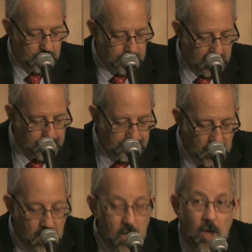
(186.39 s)
Okay,
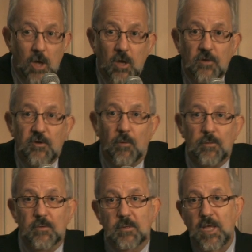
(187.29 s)

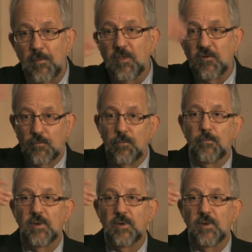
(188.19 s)
so keeping this